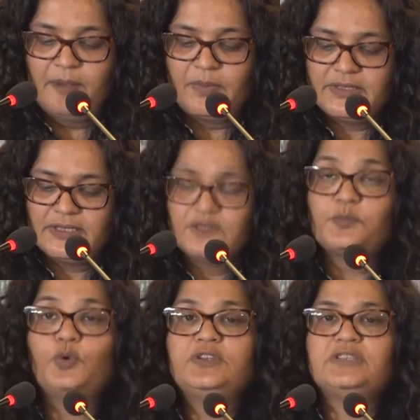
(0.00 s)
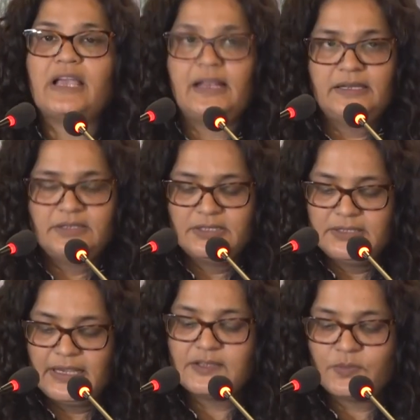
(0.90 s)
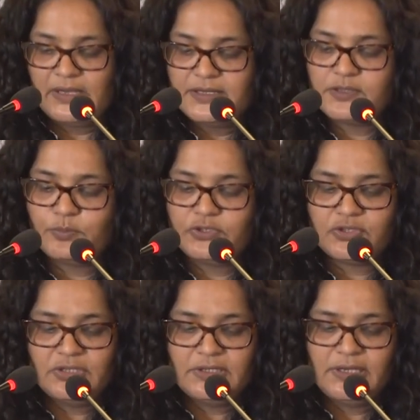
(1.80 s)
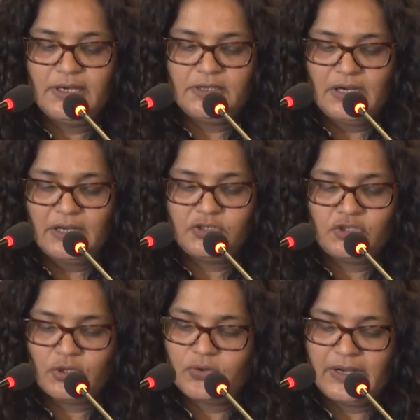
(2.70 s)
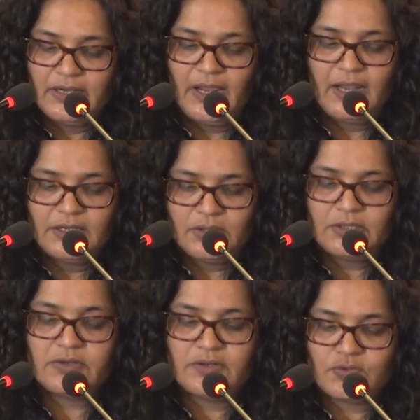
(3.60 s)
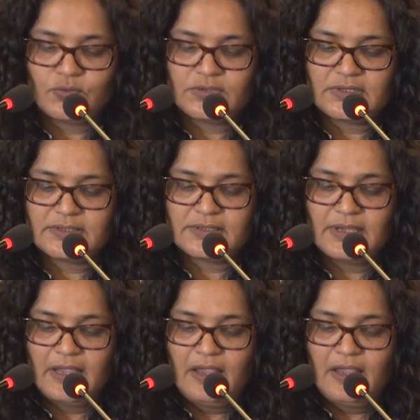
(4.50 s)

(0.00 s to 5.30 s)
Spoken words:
presents both challenges as well as opportunity in ensuring adequate resources.